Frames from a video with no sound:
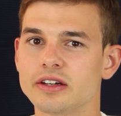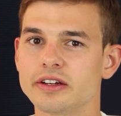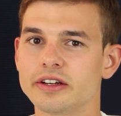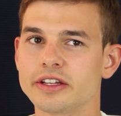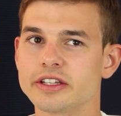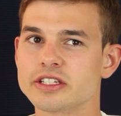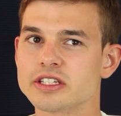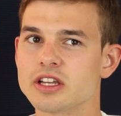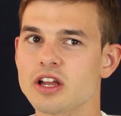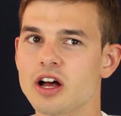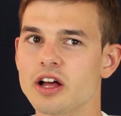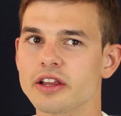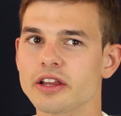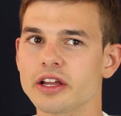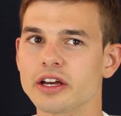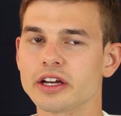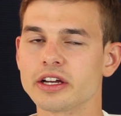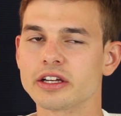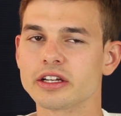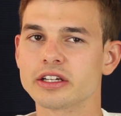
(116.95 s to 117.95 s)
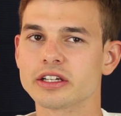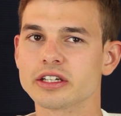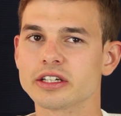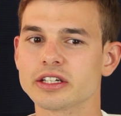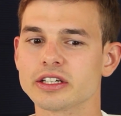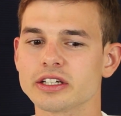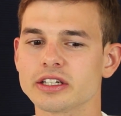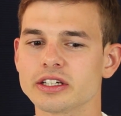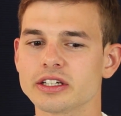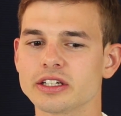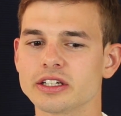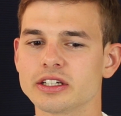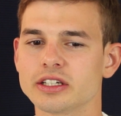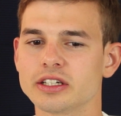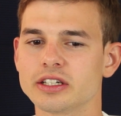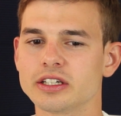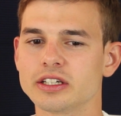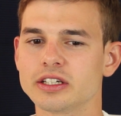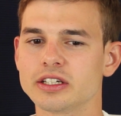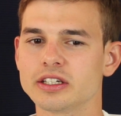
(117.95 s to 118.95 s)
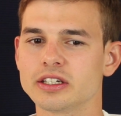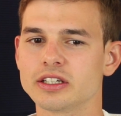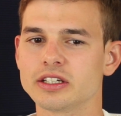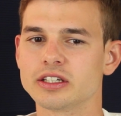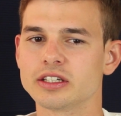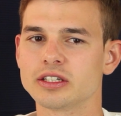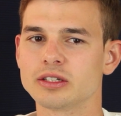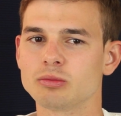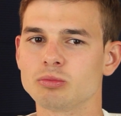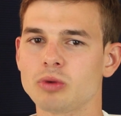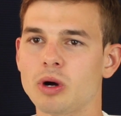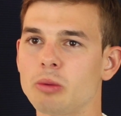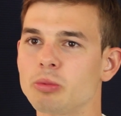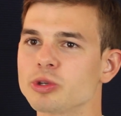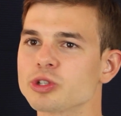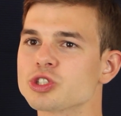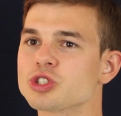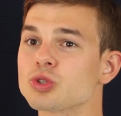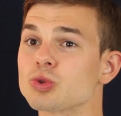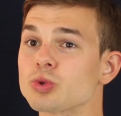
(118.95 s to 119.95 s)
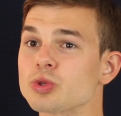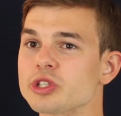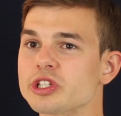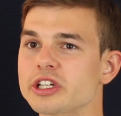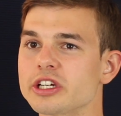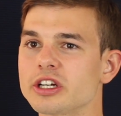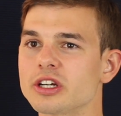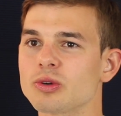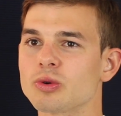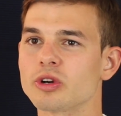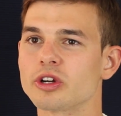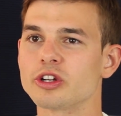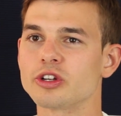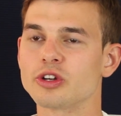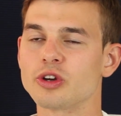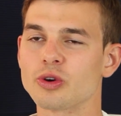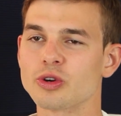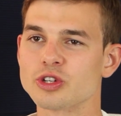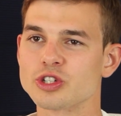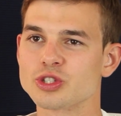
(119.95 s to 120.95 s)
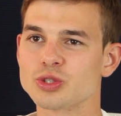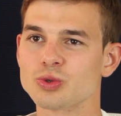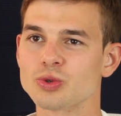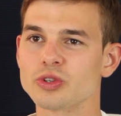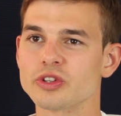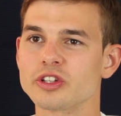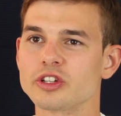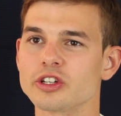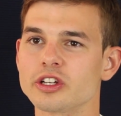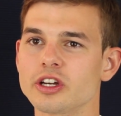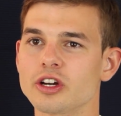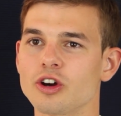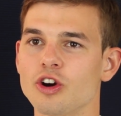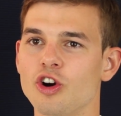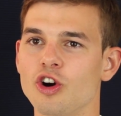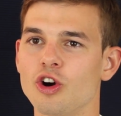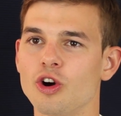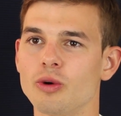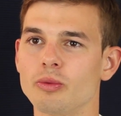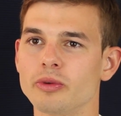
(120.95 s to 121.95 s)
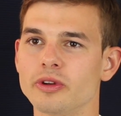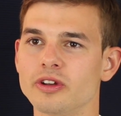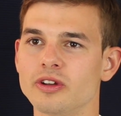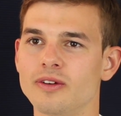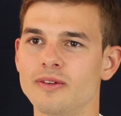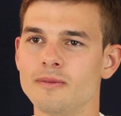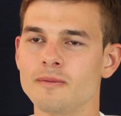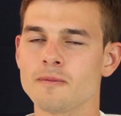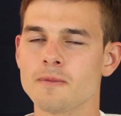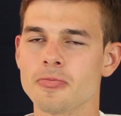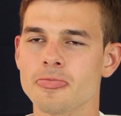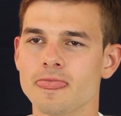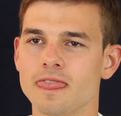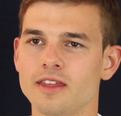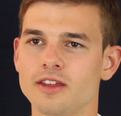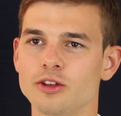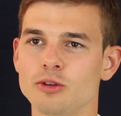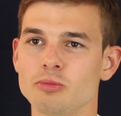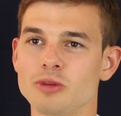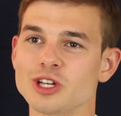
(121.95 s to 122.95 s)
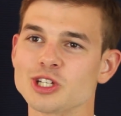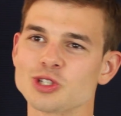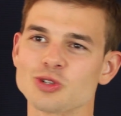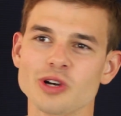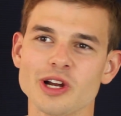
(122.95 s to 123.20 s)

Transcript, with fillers: it's not like public schools here where you go to school and then you get home and you mess